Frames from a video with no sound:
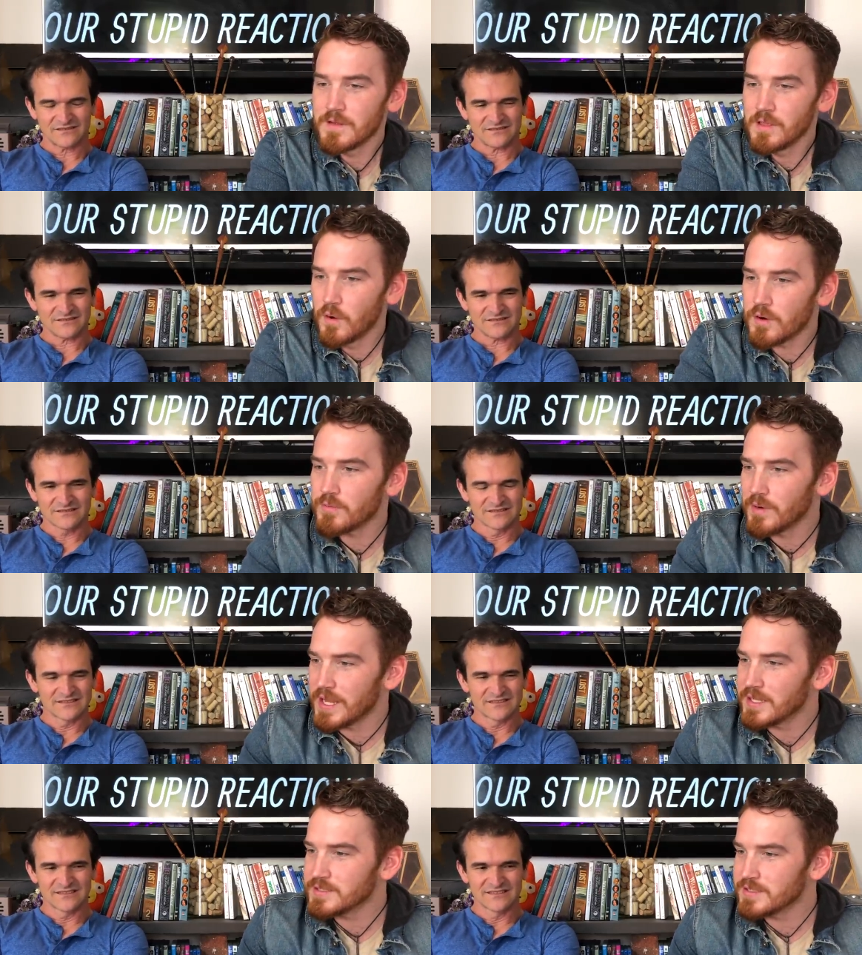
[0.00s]
Speaker 1: Lord of the
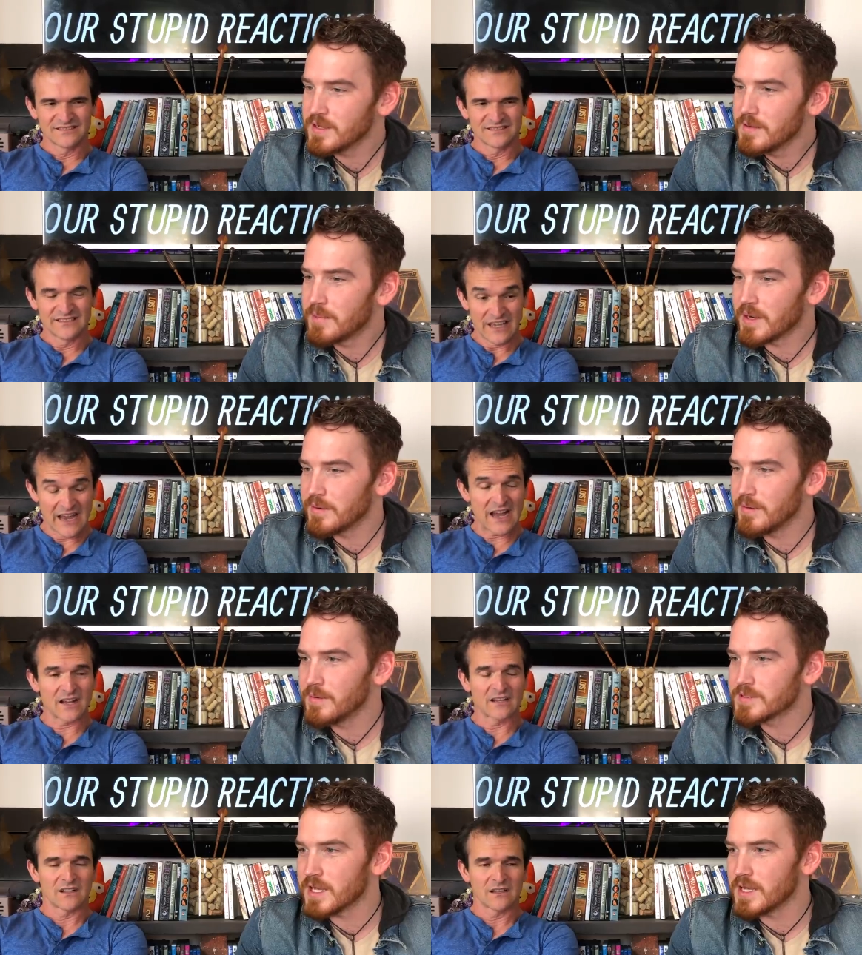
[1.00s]
Rings, but
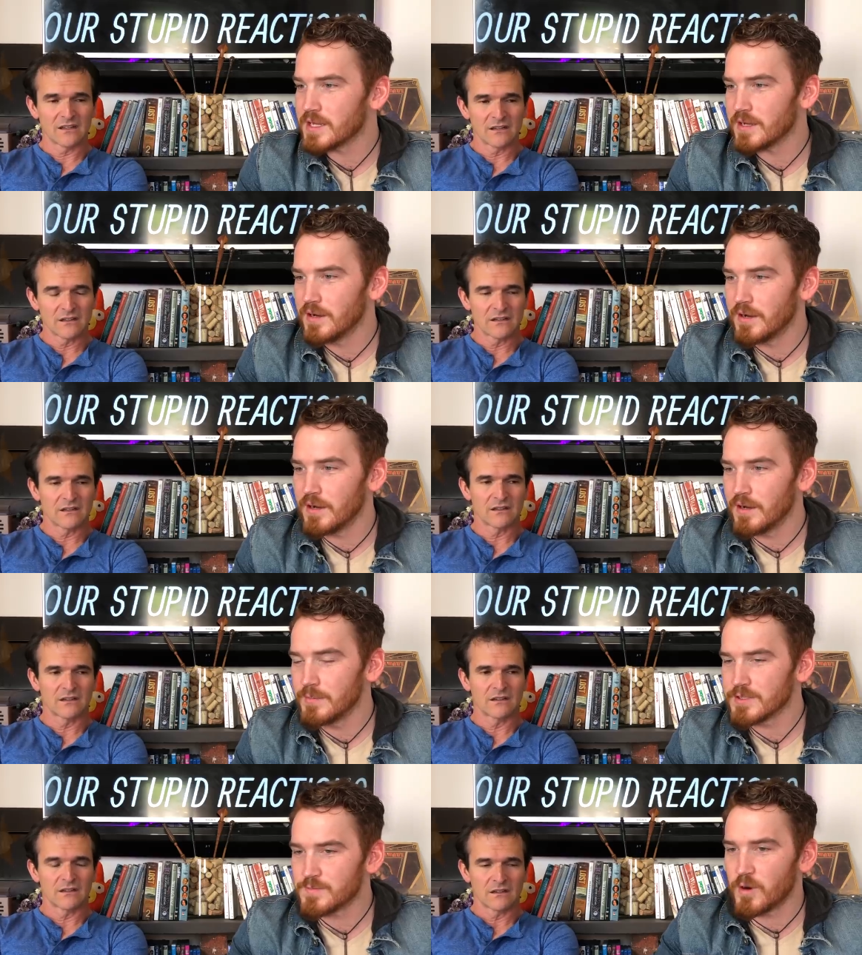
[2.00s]
yeah. it was like
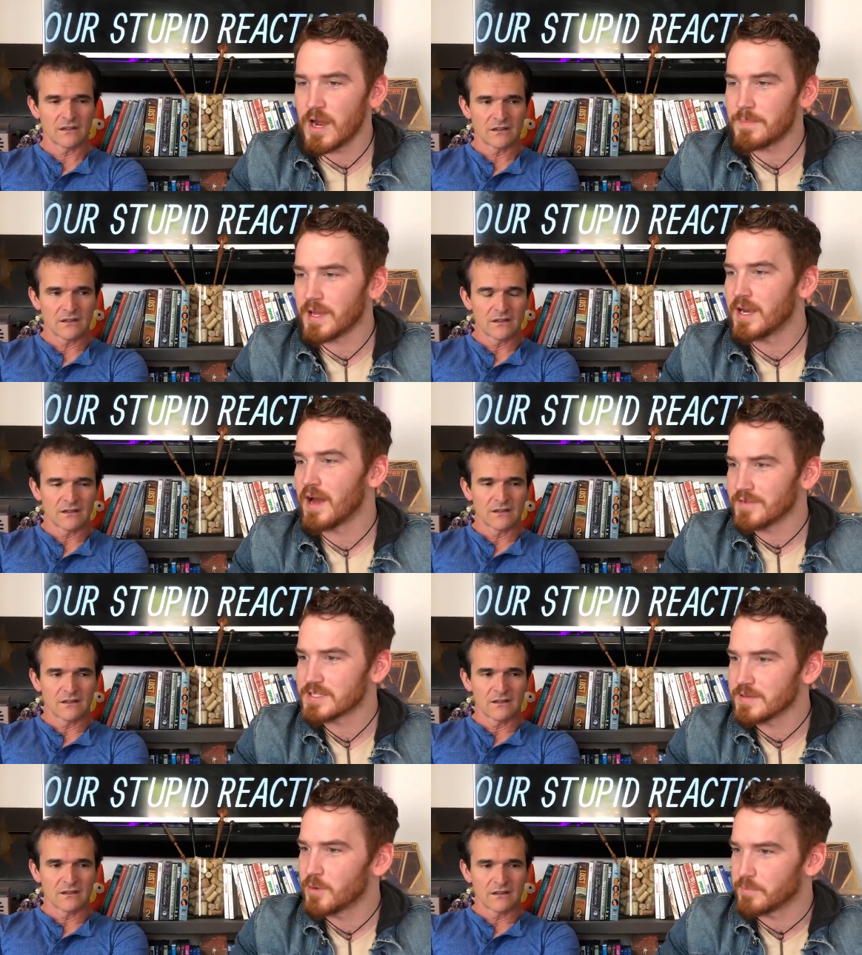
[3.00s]
almost more epic and
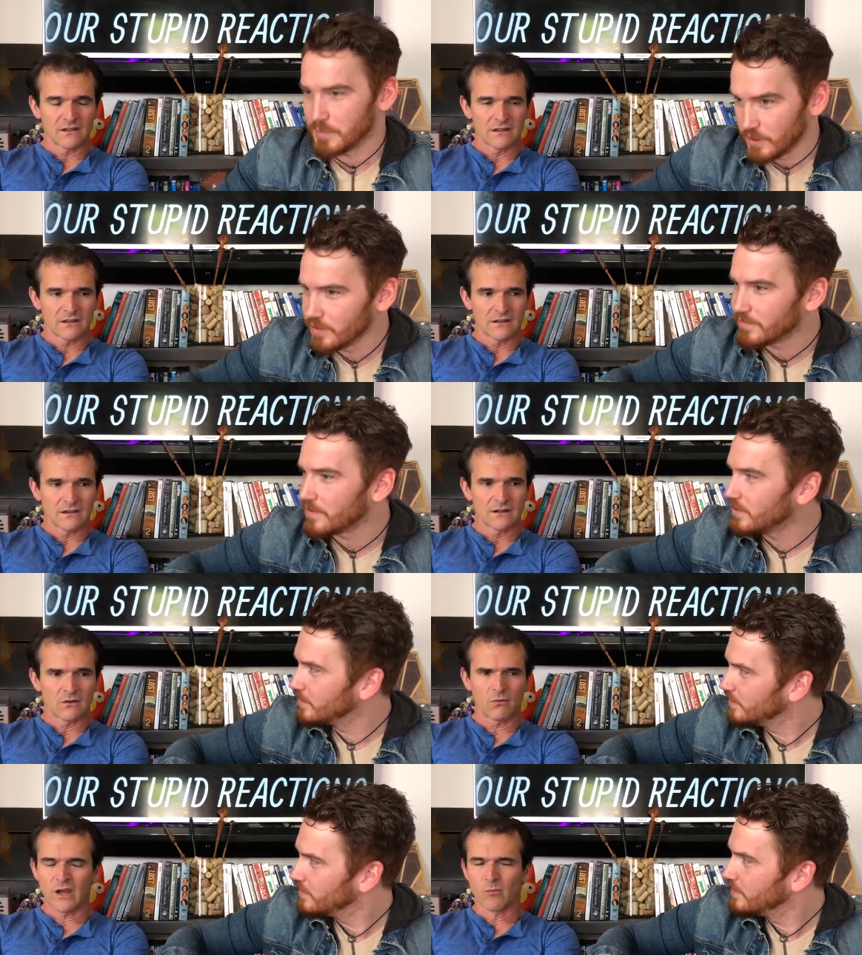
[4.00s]
obviously more
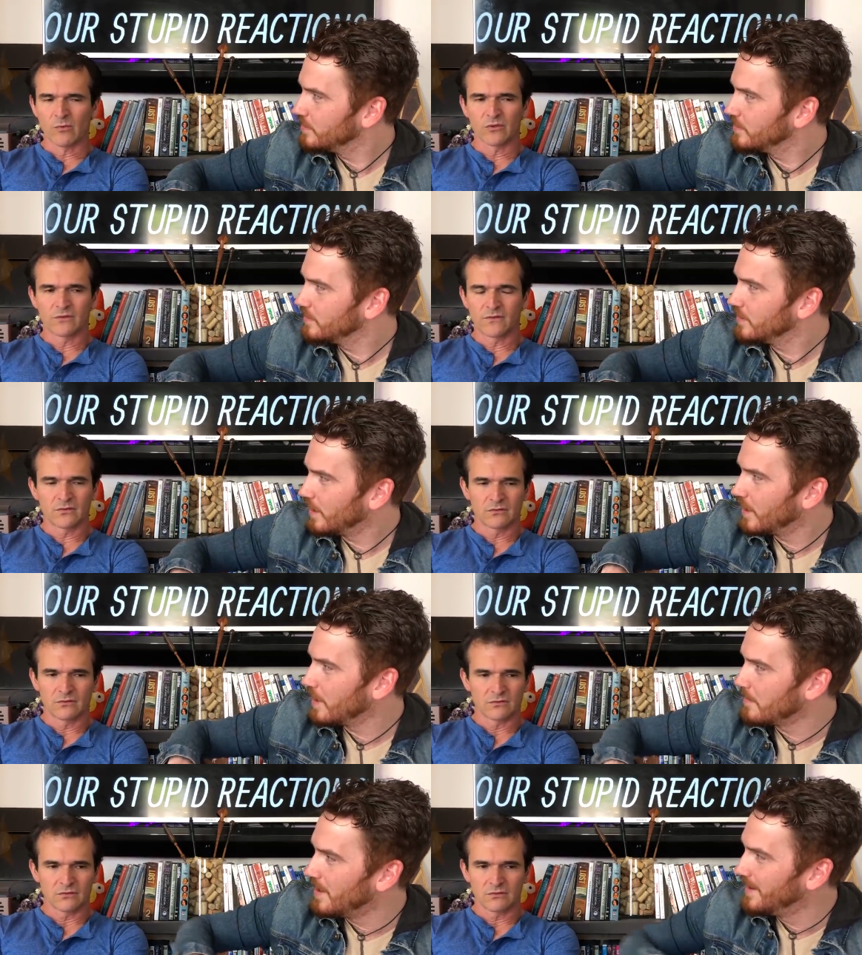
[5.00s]
beautiful. Way more beautiful.
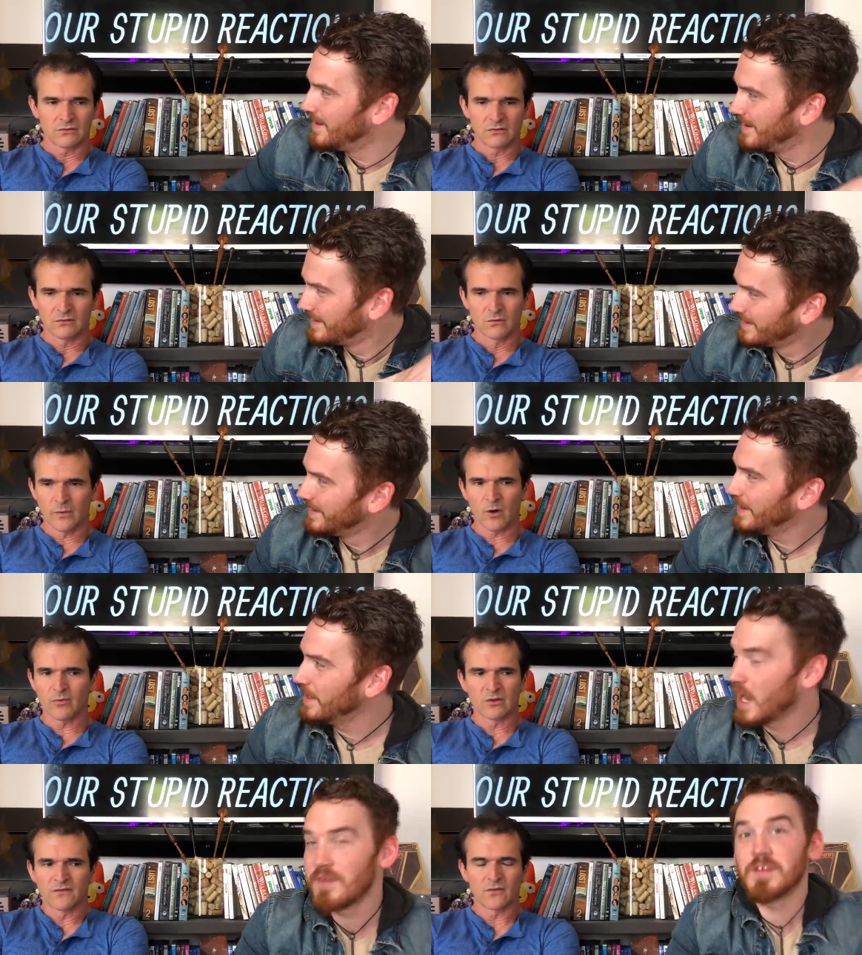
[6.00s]
Speaker 2: Um. Way
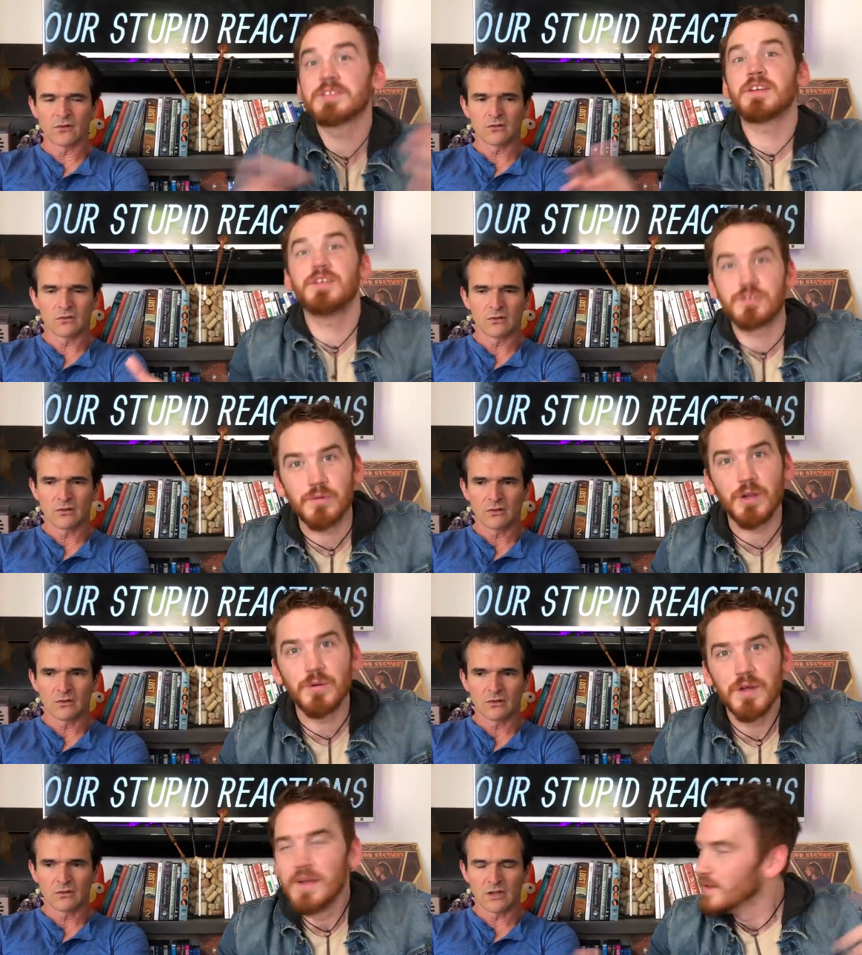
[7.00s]
more and beautiful. Obviously
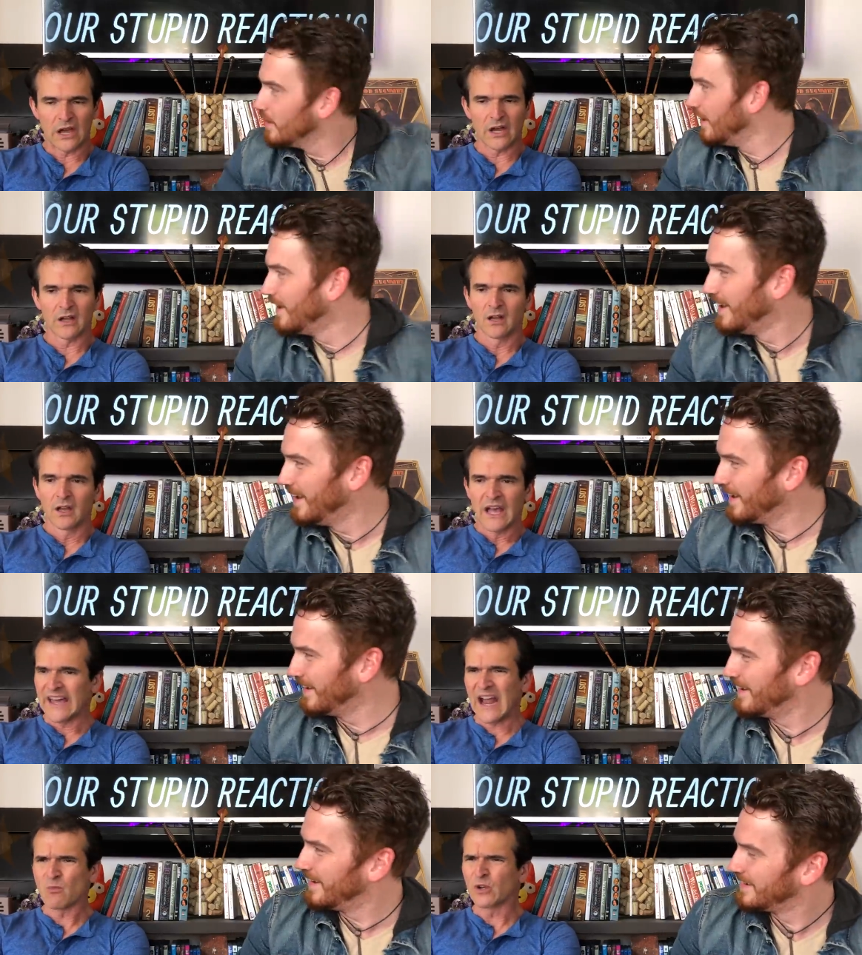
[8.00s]
true. Yeah.
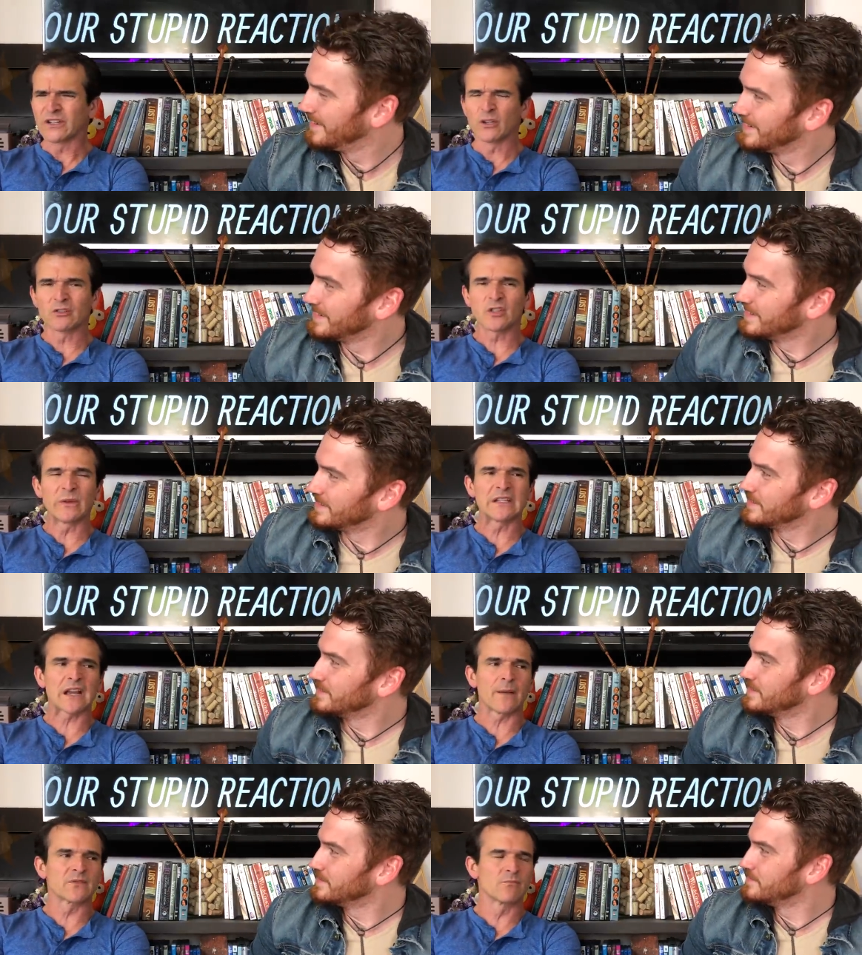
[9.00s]
And I wouldn't, you know, so
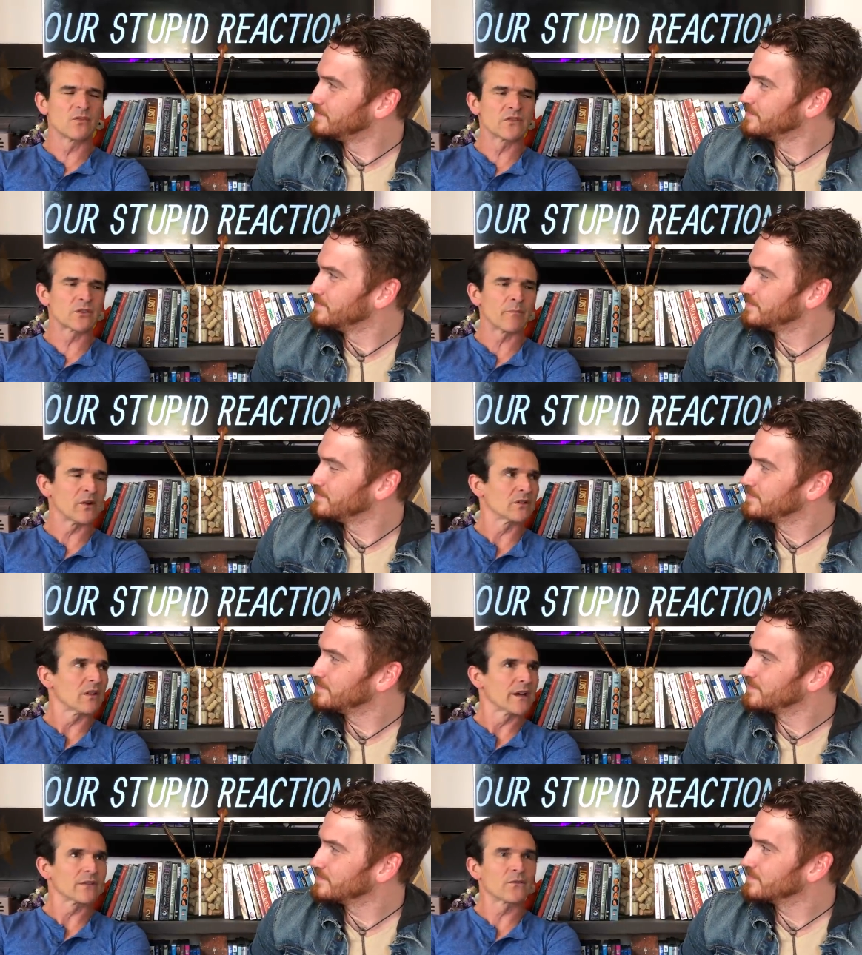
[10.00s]
many times movies are
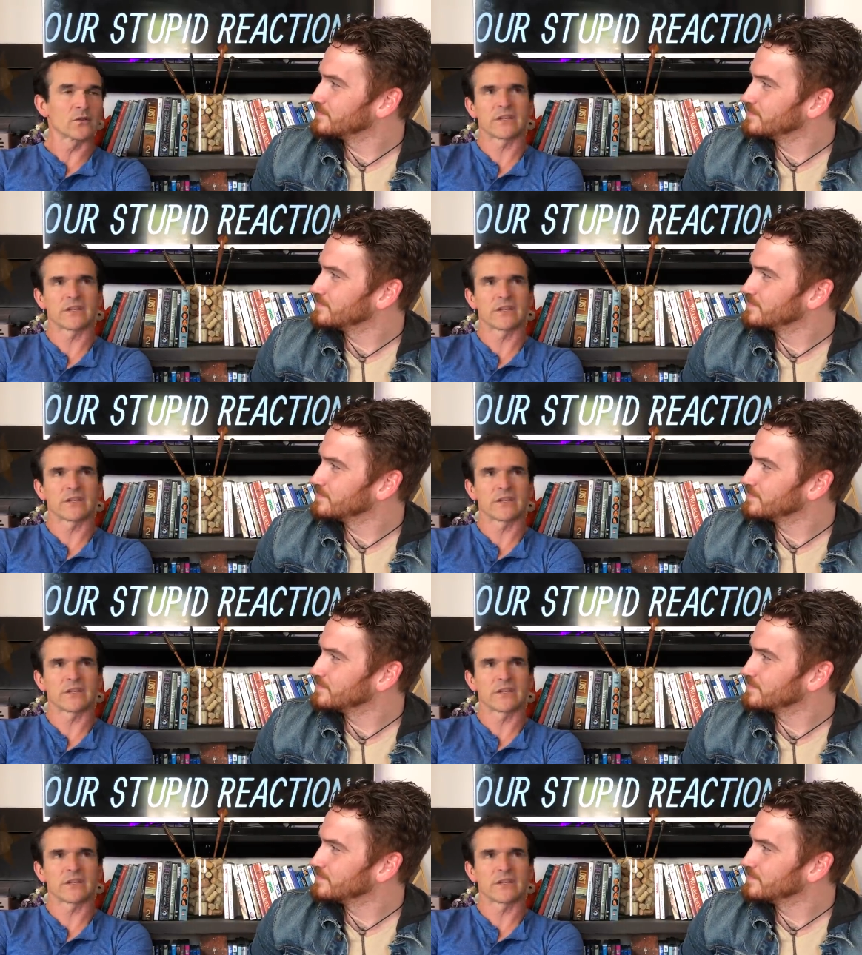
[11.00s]
compared to, like, for